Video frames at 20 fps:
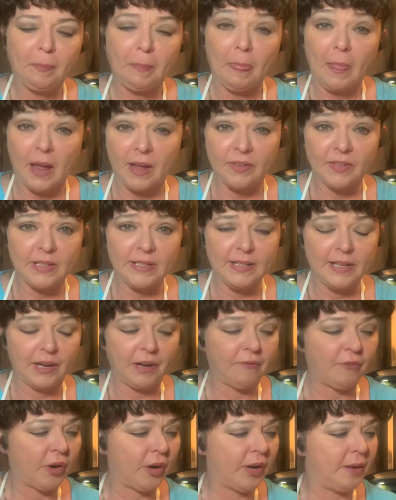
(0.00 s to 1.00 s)
as I said, I've
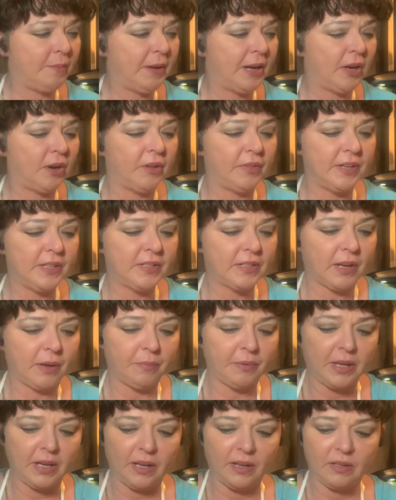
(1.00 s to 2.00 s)
already made all these
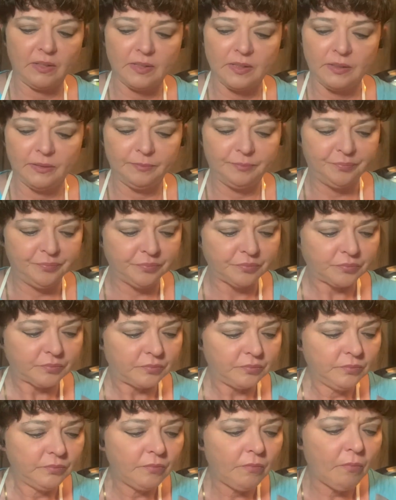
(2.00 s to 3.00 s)
cupcakes,
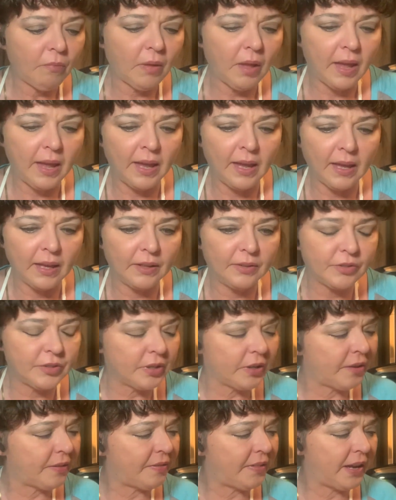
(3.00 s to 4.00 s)
and
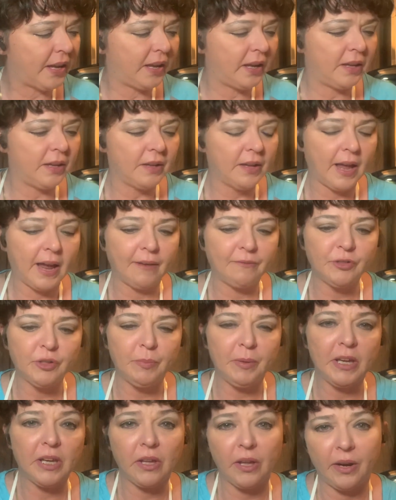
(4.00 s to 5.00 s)
they have to be
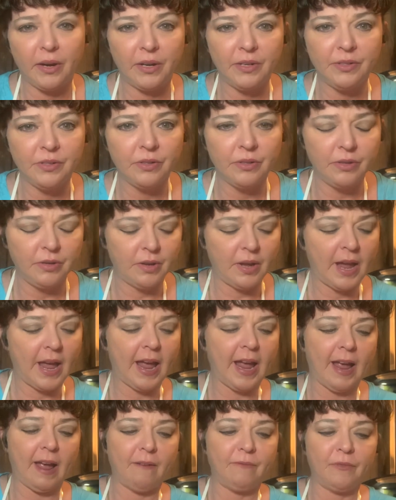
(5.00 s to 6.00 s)
cut in
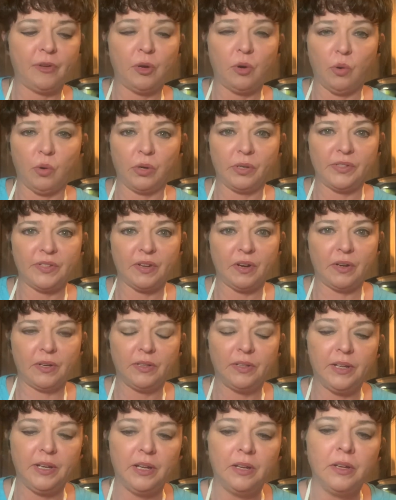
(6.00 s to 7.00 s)
half
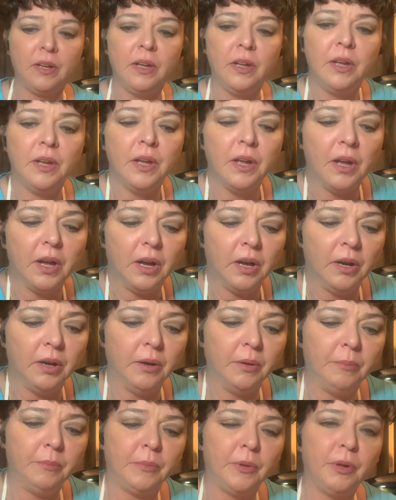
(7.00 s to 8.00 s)
horizontally.
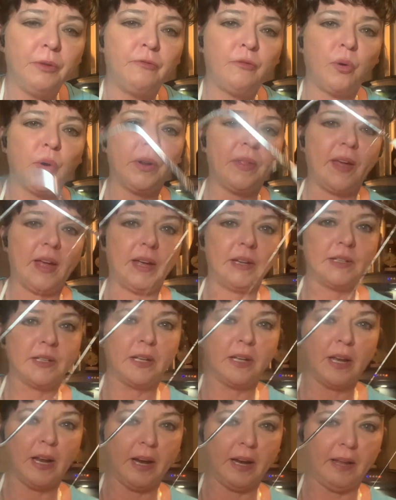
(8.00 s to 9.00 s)
For that,
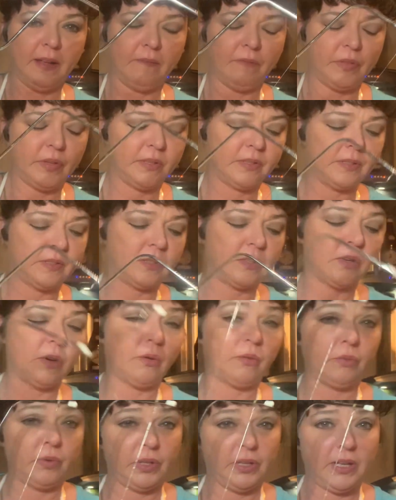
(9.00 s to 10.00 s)
I have this
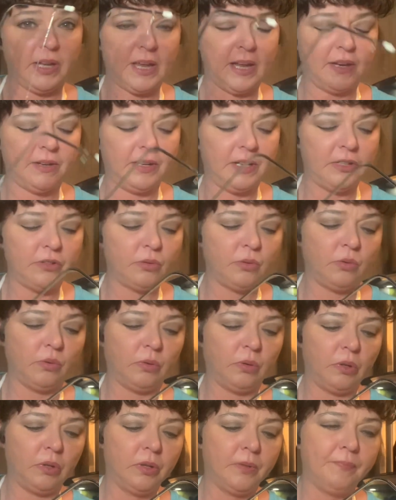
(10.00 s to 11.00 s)
really handy
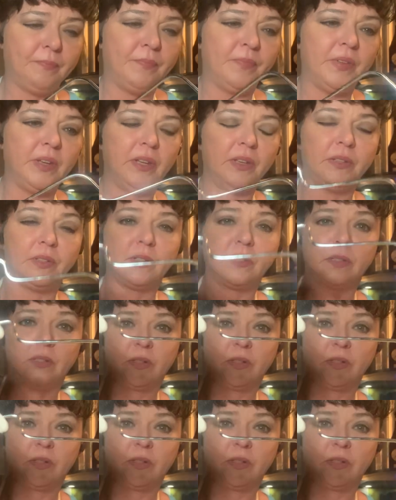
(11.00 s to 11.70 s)
tool. It's